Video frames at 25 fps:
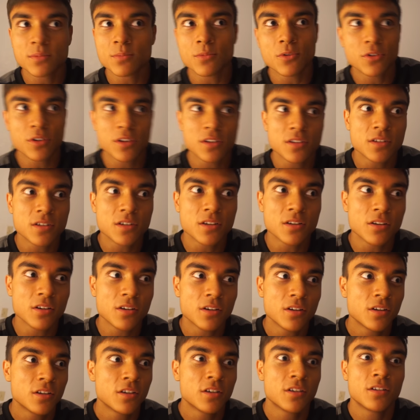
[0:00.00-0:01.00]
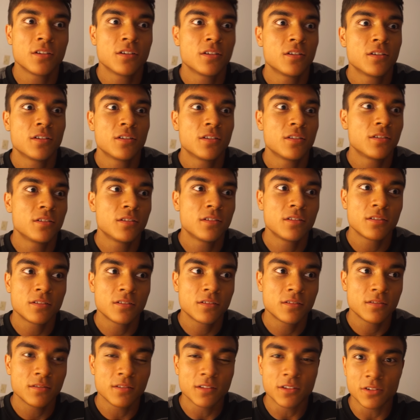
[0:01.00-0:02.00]
smoke is here.
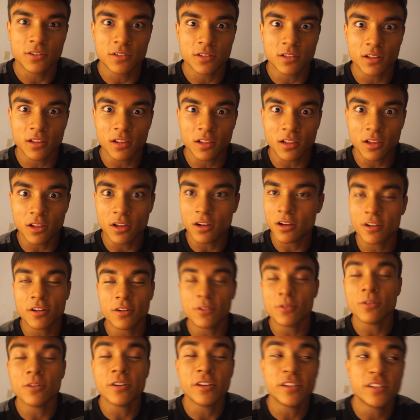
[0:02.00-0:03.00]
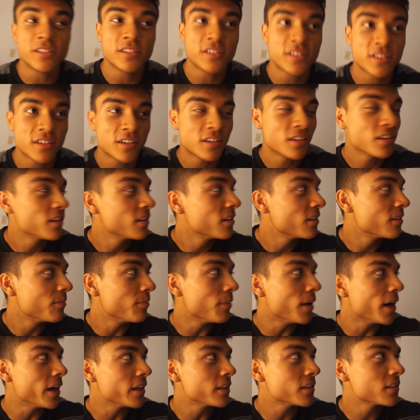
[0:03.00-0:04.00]
There's a lot of noise,
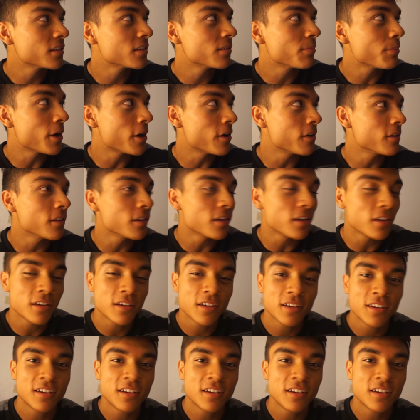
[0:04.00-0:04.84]
but apparently